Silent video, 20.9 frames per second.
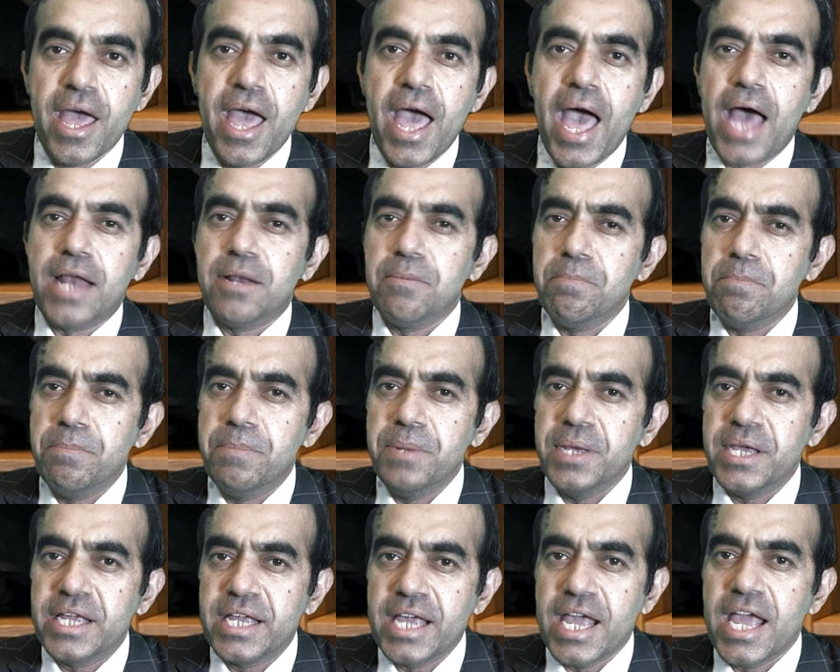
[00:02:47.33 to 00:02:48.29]
and
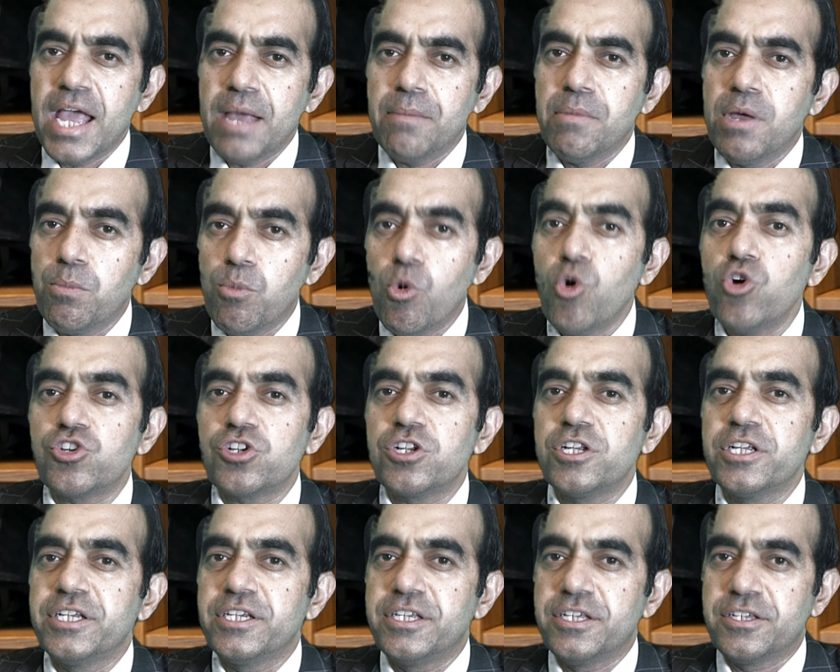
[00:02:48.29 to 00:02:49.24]
became
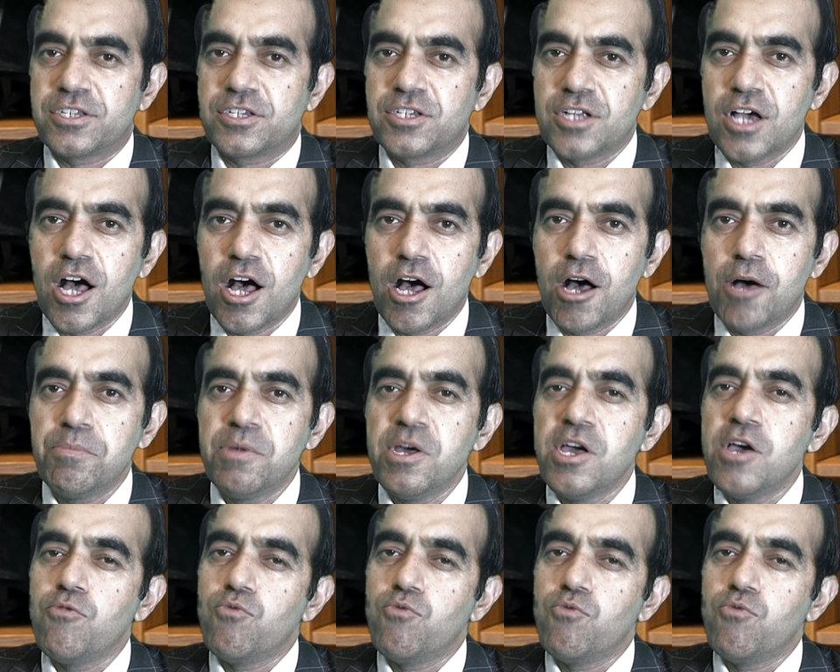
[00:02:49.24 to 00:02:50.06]
emotionally disturbed